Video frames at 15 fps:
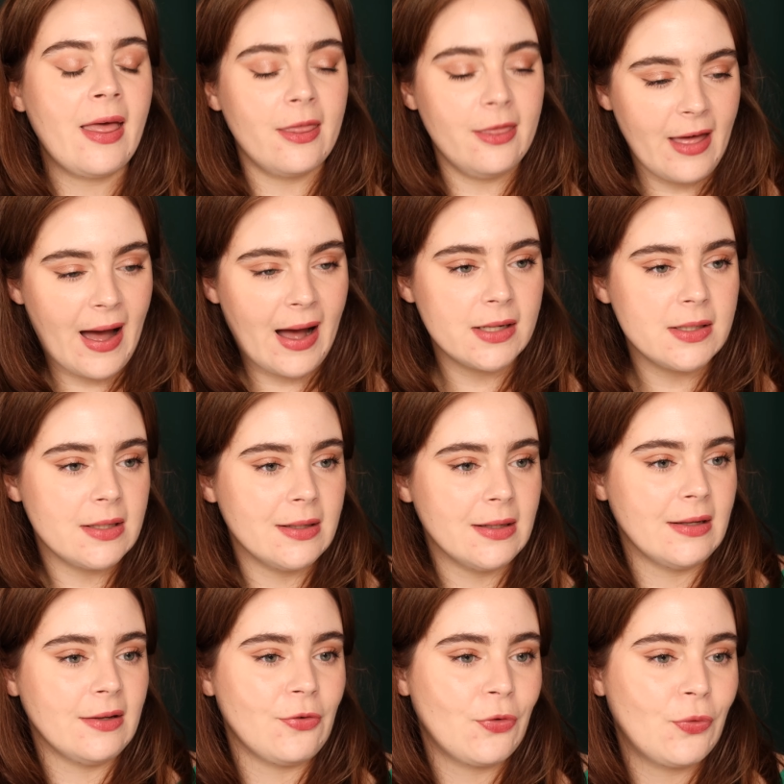That
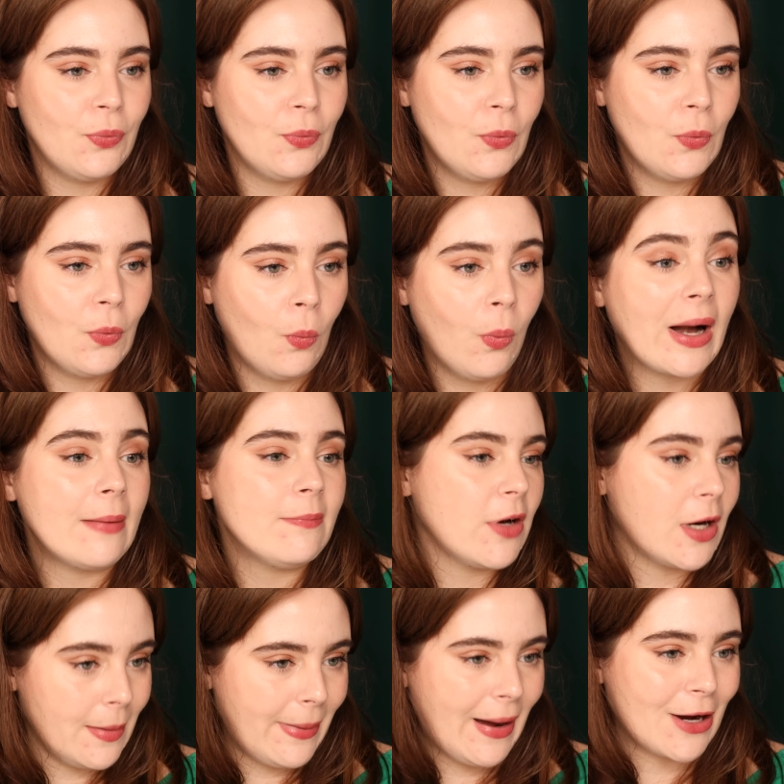is what I'm
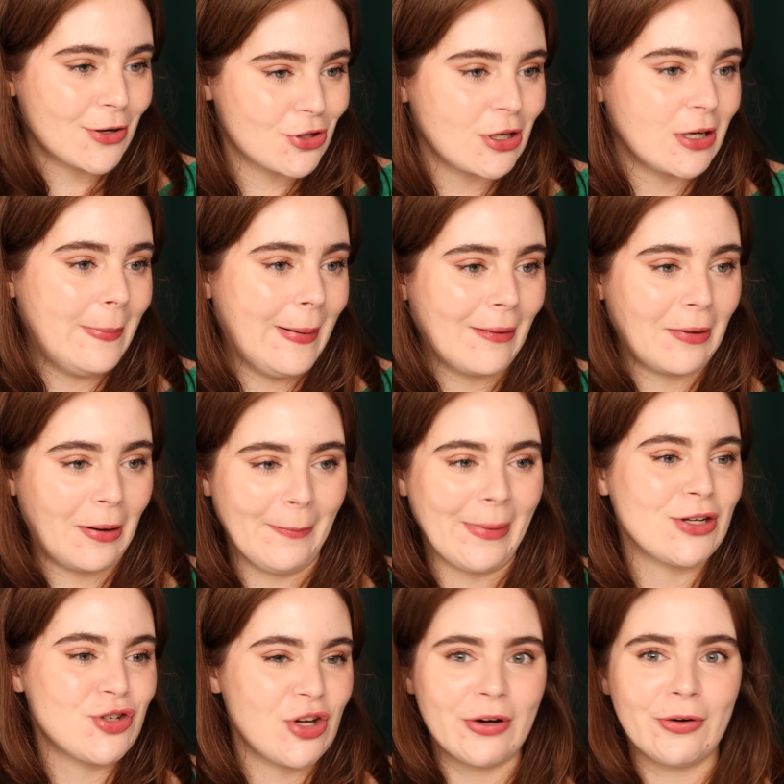very passionate about on
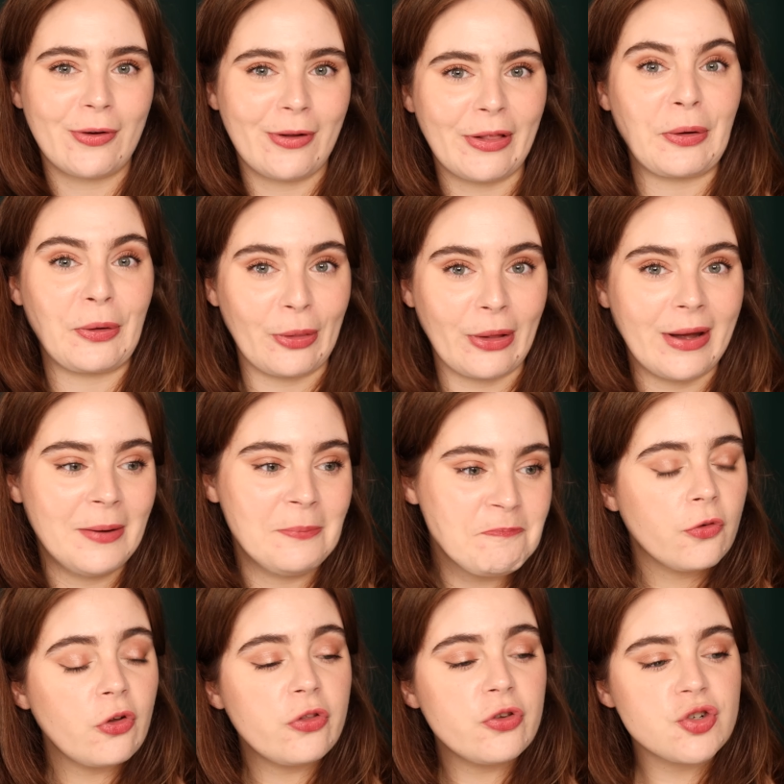my channel, clearly.
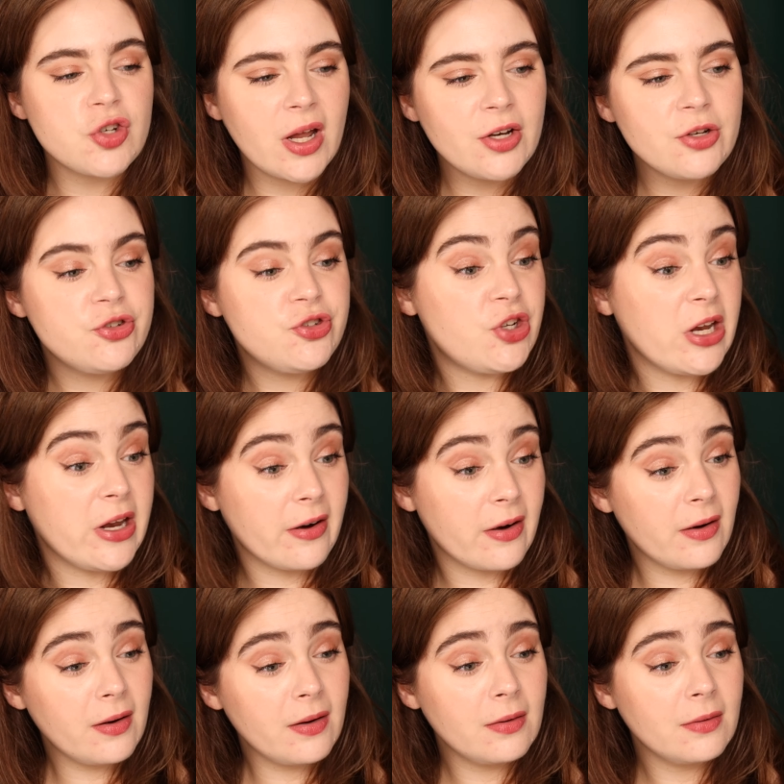So the shade
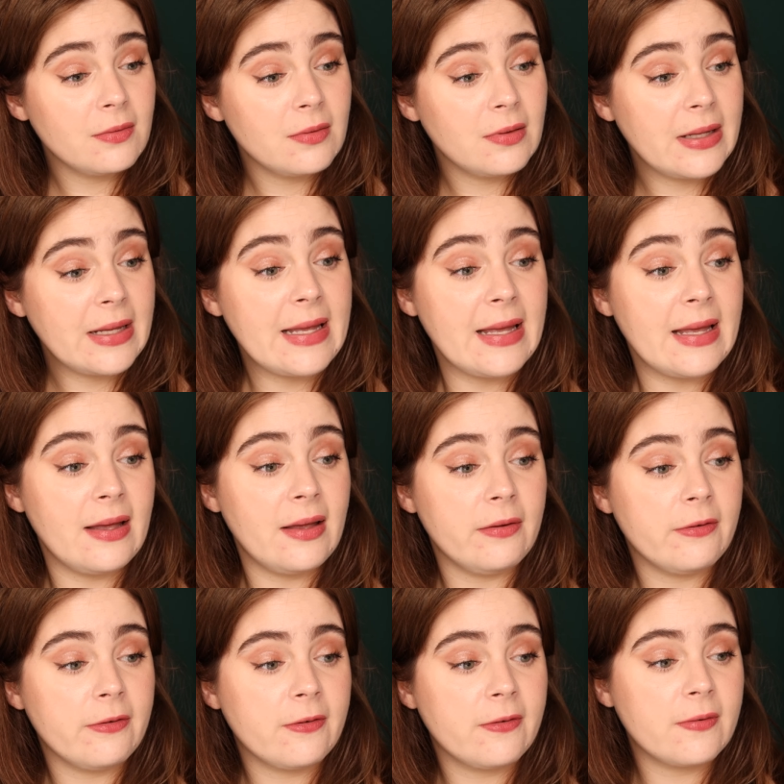Cheer
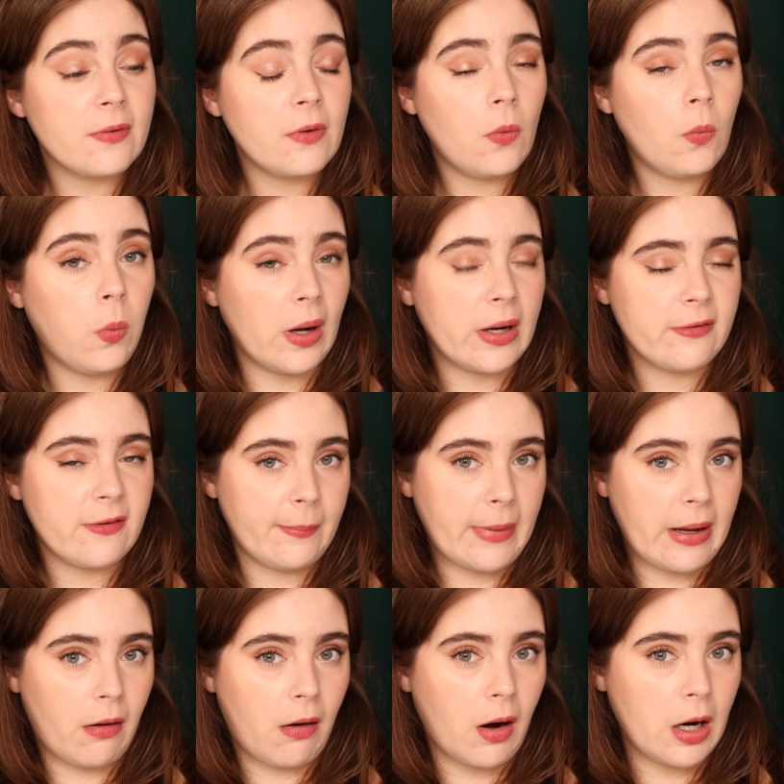is what is in
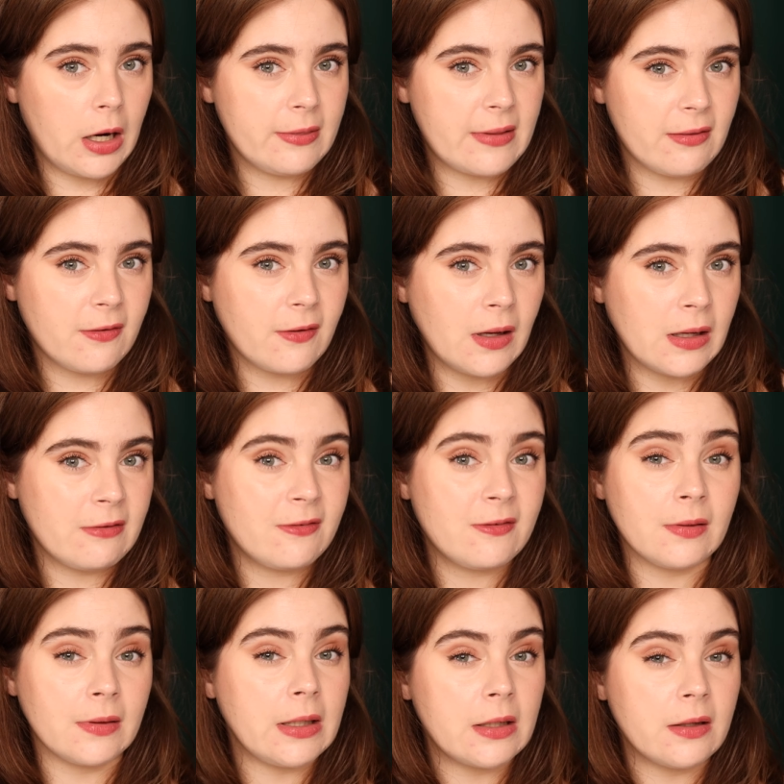my cart. That's a
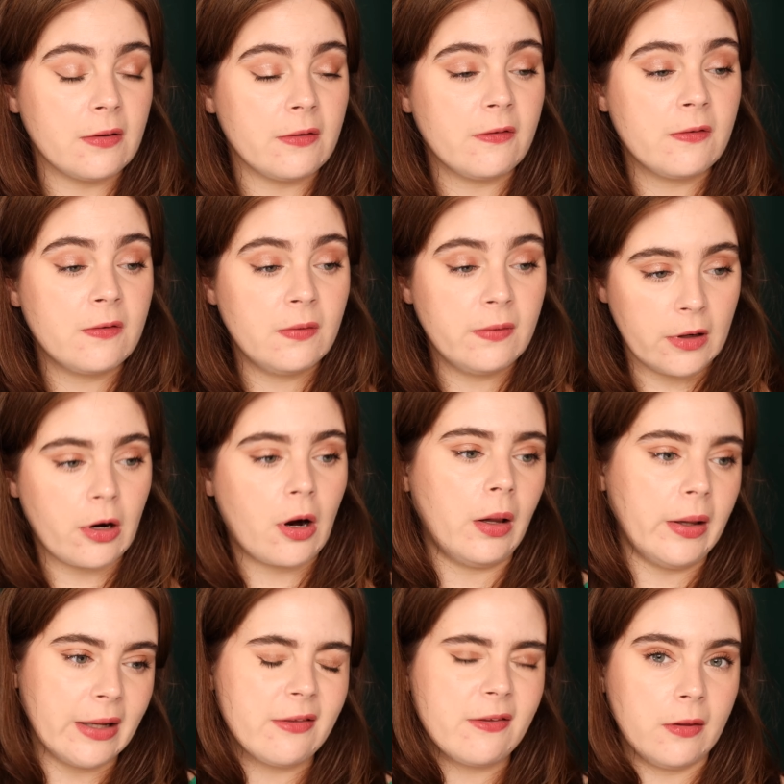Selena's, they're
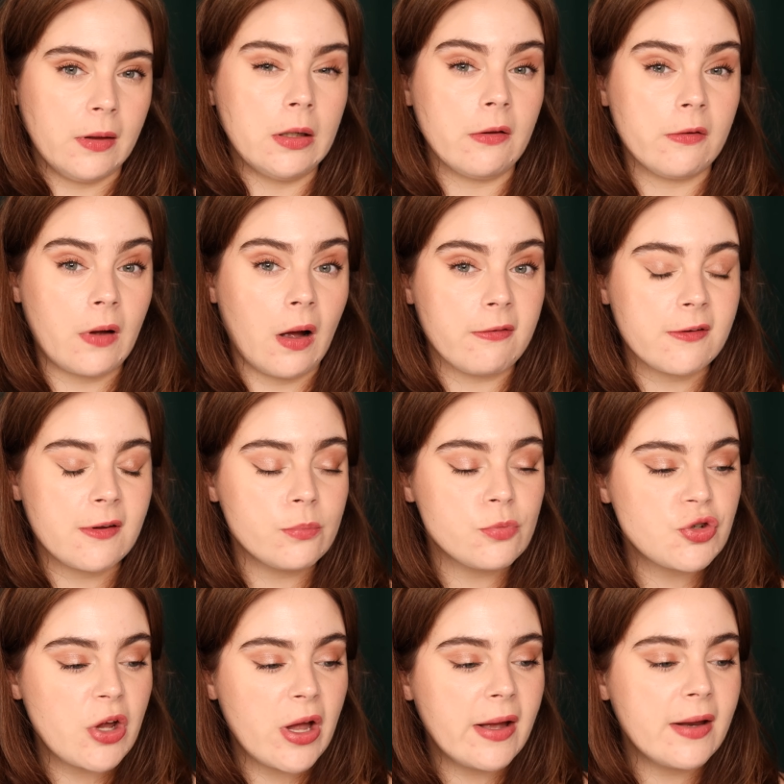calling it Selena's Custom
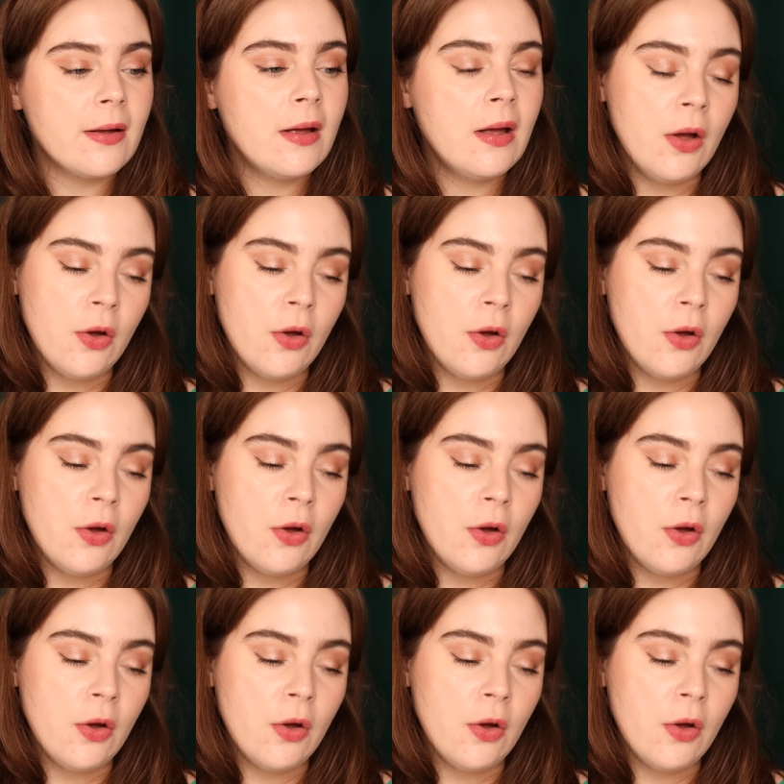Shade.